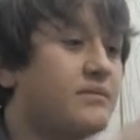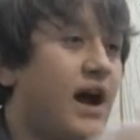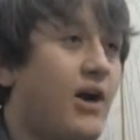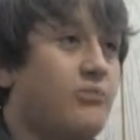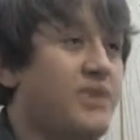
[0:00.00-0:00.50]

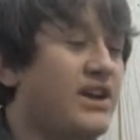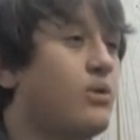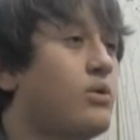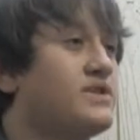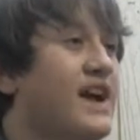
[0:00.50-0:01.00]
how big
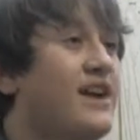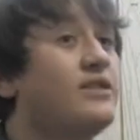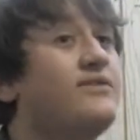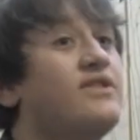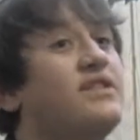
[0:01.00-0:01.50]
it was. I
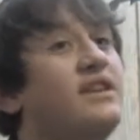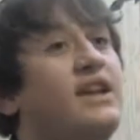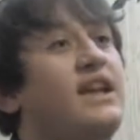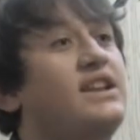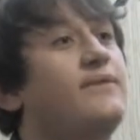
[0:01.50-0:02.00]
don't even
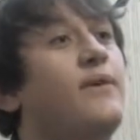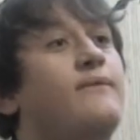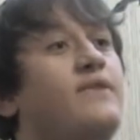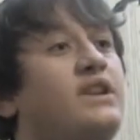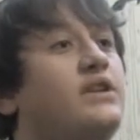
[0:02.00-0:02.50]
think any of our
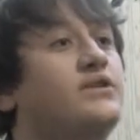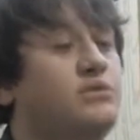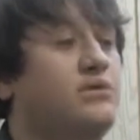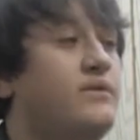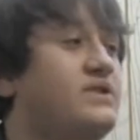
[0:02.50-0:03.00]
videos
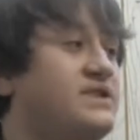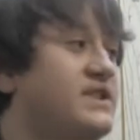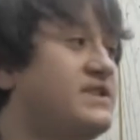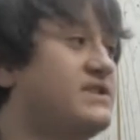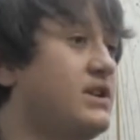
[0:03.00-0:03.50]
would have
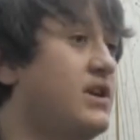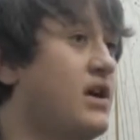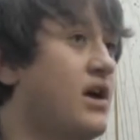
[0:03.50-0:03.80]
existed.